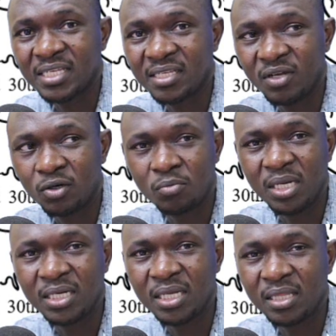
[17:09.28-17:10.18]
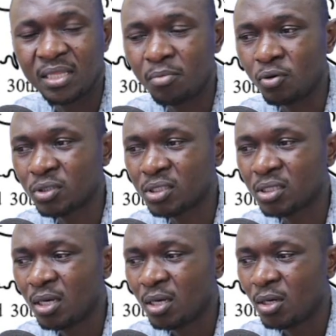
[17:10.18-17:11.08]
even to maintain the books.
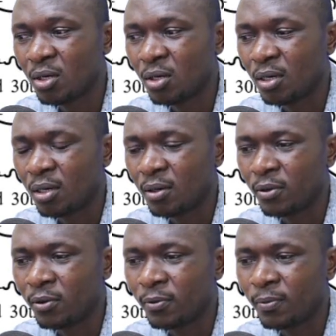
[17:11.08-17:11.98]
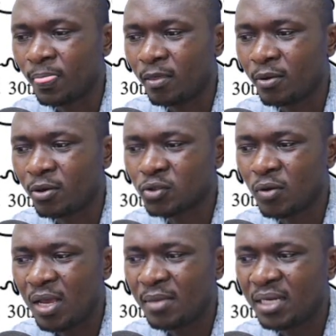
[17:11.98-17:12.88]
Because
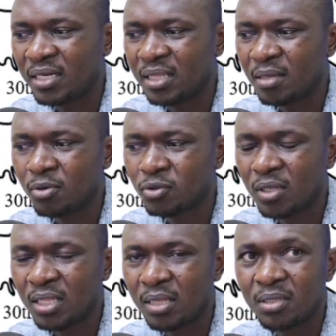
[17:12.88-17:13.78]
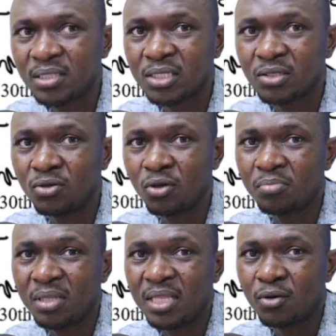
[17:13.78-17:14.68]
why maintain the books when the business will not
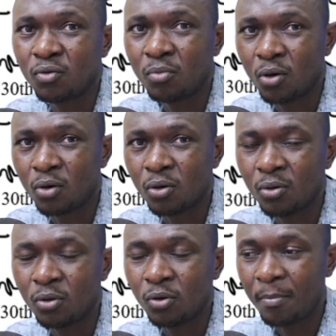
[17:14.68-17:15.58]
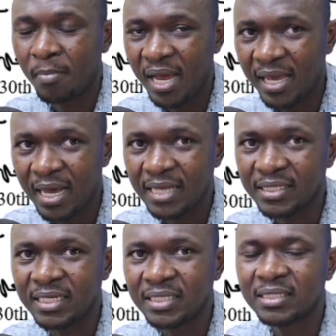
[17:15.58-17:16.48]
be there tomorrow? You are buying
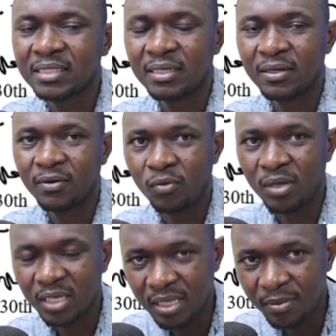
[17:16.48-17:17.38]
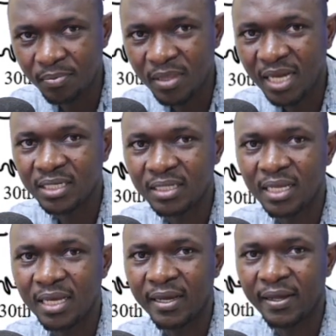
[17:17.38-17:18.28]
assets. We keep that we
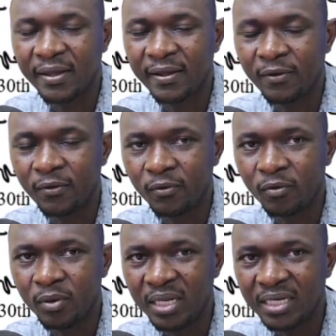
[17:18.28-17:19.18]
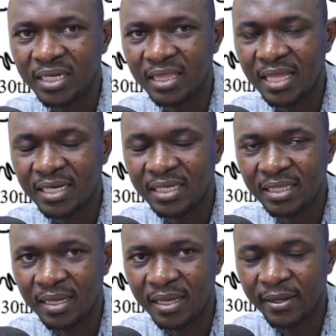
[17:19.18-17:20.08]
maintain that in
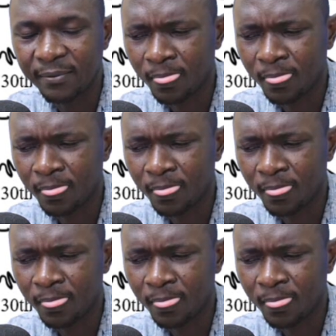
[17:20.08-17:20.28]
the